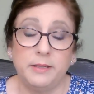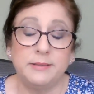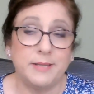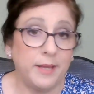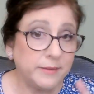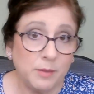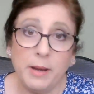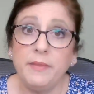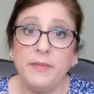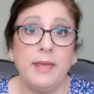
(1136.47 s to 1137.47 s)
take them
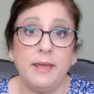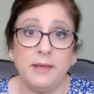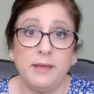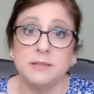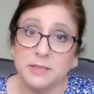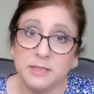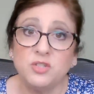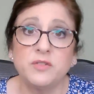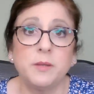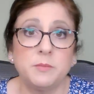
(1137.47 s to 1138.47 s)
by the hand, and
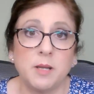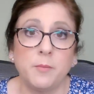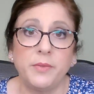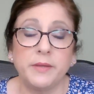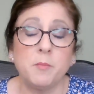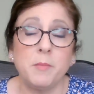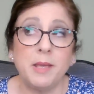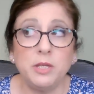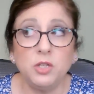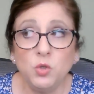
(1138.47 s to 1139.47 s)
teach them something that
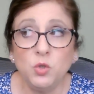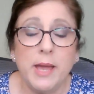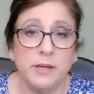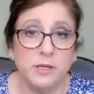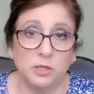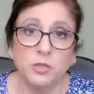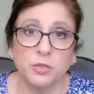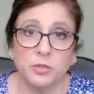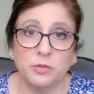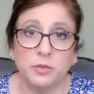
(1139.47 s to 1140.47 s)
maybe you had to
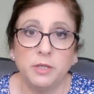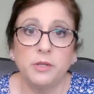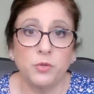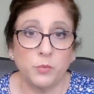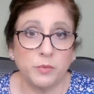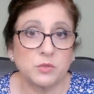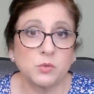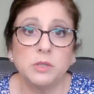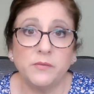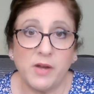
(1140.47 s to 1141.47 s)
learn through the
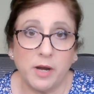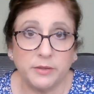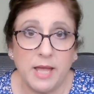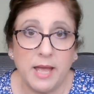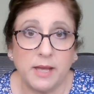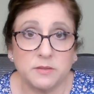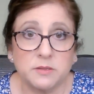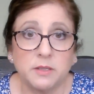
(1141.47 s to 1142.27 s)
school of hard knocks.